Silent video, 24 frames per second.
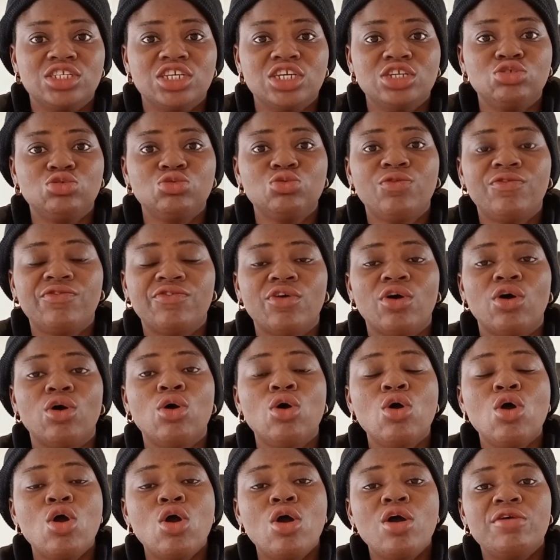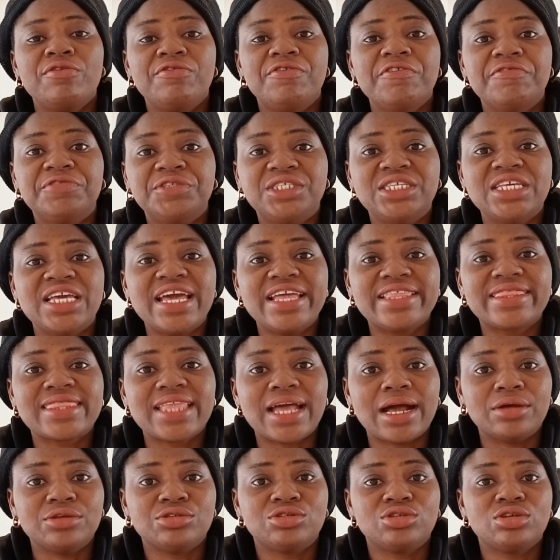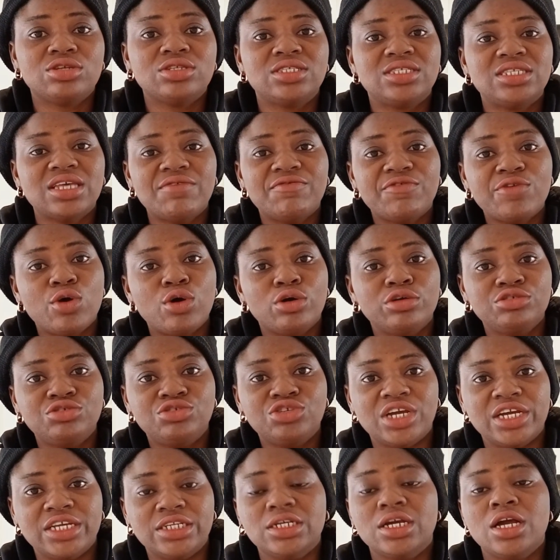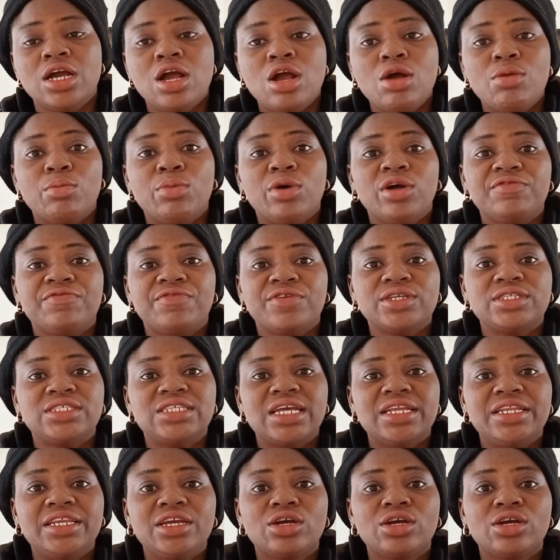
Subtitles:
They do for 58,700, but for St.